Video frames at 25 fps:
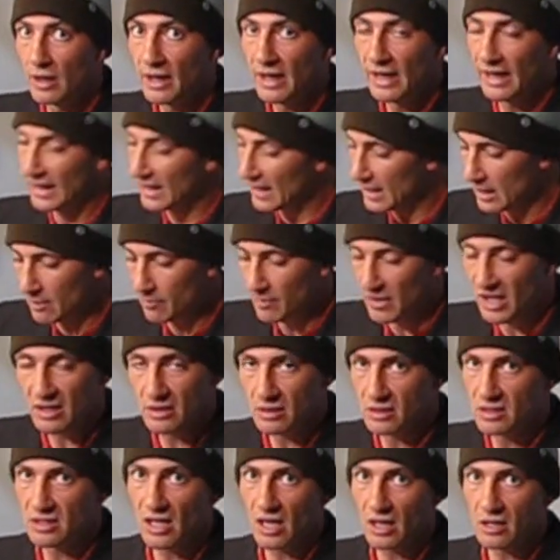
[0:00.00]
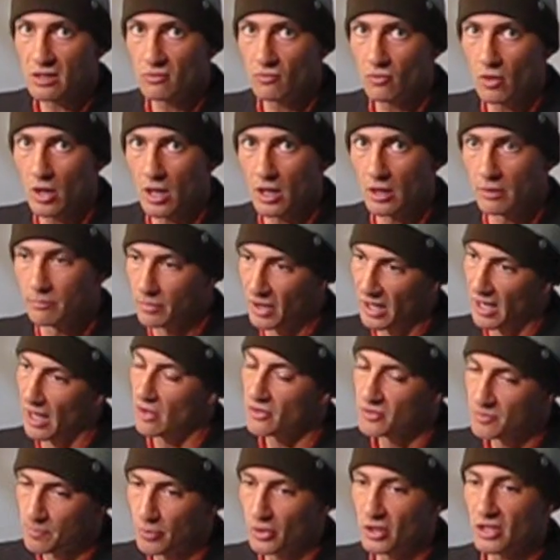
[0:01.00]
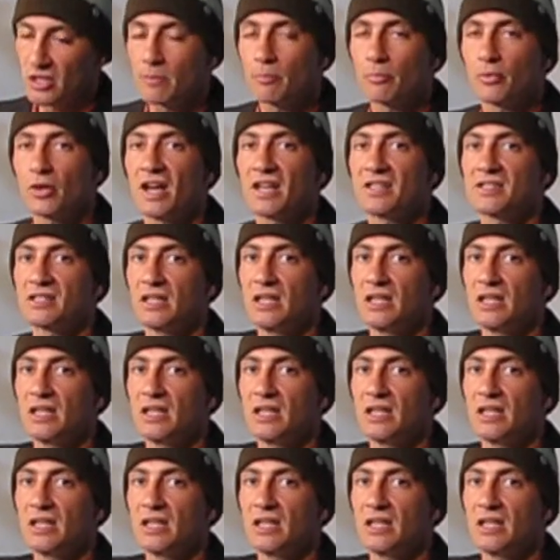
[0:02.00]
and he didn't make the second run, but I was pretty impressed